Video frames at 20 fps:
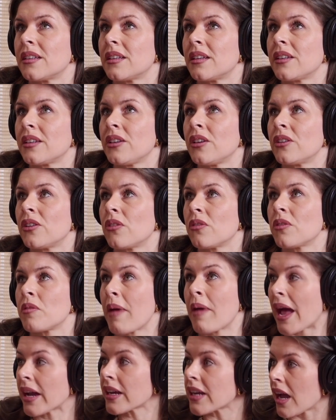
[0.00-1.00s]
the
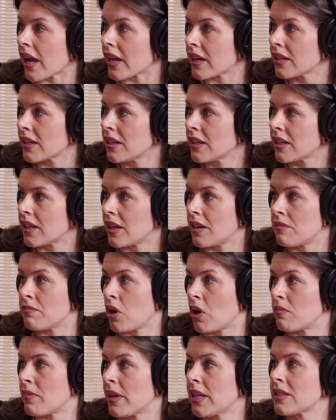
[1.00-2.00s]
bad guy in
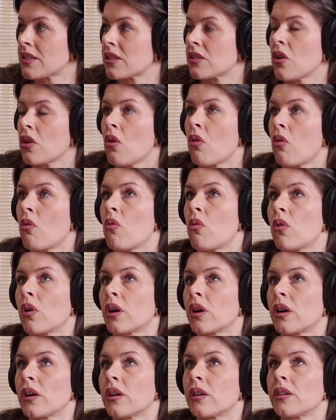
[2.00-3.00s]
moments
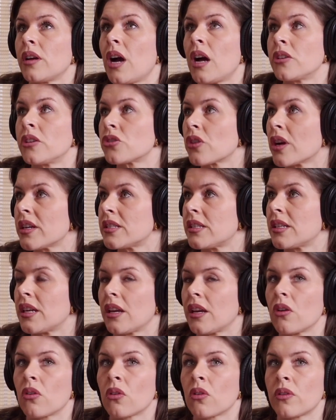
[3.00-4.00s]
or
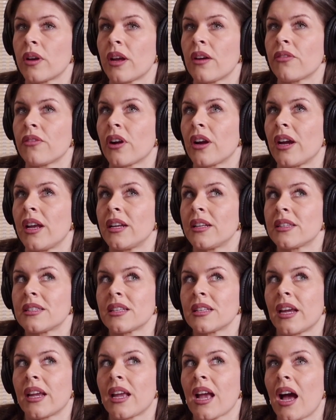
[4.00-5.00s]
untrusting or whatever. And it's
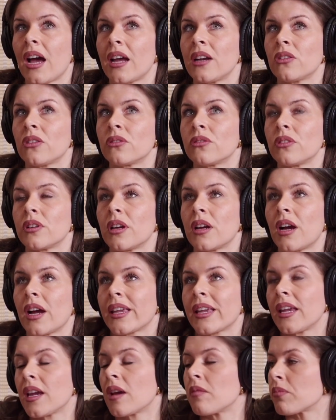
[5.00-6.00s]
like, I
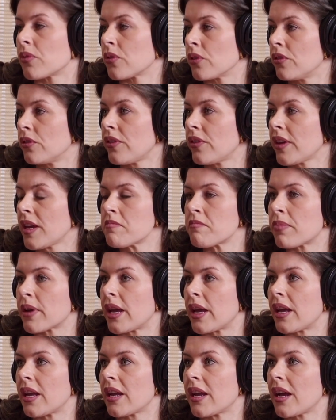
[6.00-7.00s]
can't prove it,
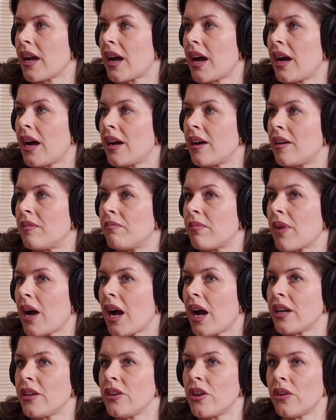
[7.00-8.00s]
but
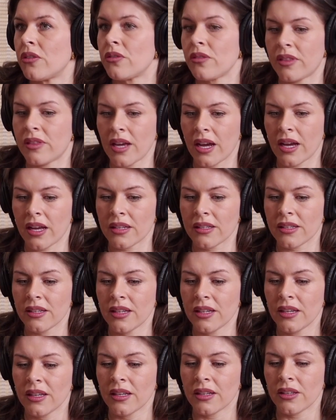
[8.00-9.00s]
I know that,
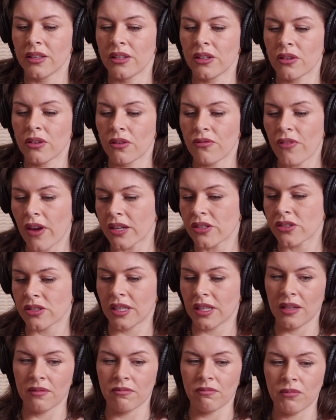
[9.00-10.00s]
if I just
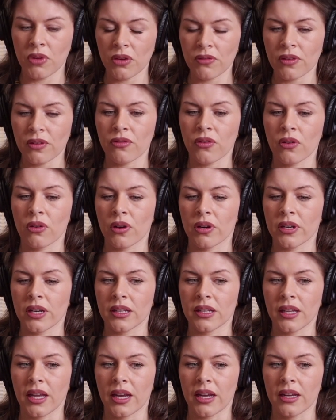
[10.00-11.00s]
keep moving forward
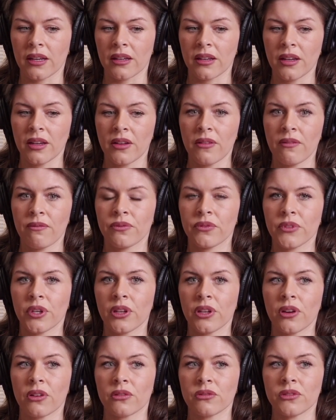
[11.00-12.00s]
and like,
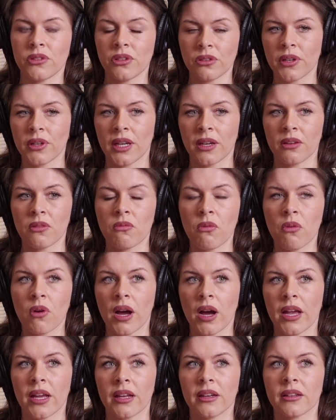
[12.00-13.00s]
doing
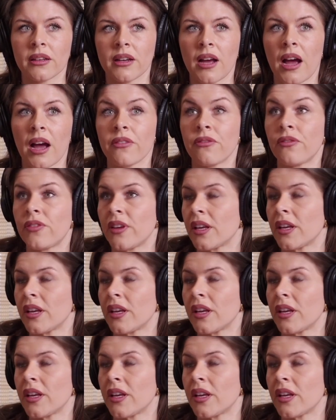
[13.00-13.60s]
what I feel